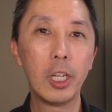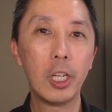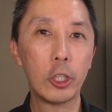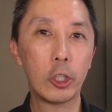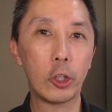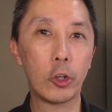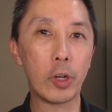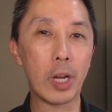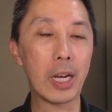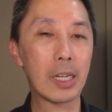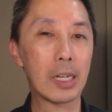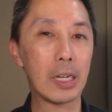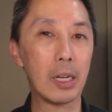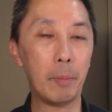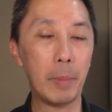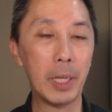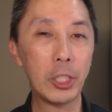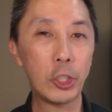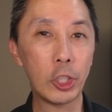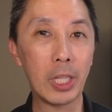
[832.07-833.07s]
you're not going to
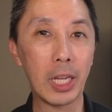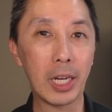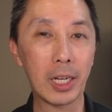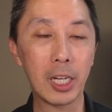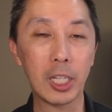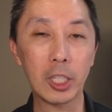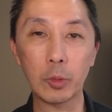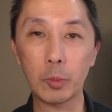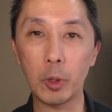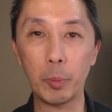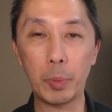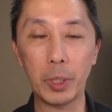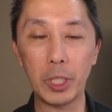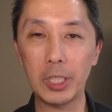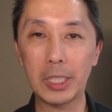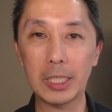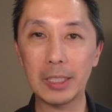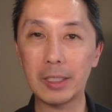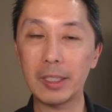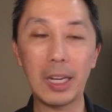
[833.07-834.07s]
mention that customer, but you
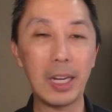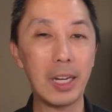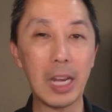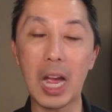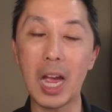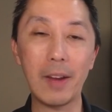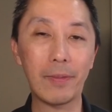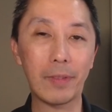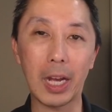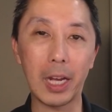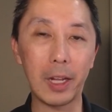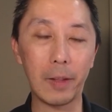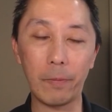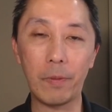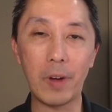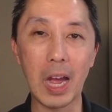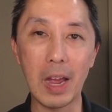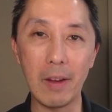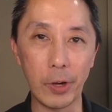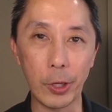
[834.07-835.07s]
could say, I've got
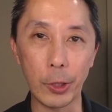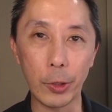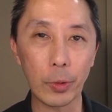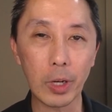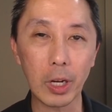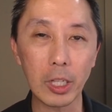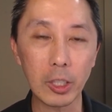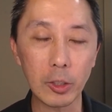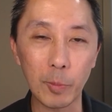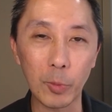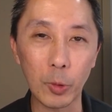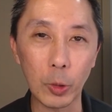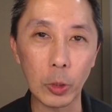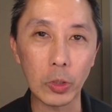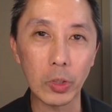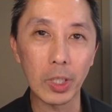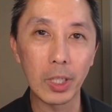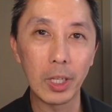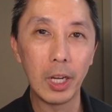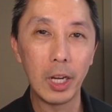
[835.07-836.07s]
5 other
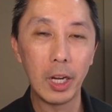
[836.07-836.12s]
customers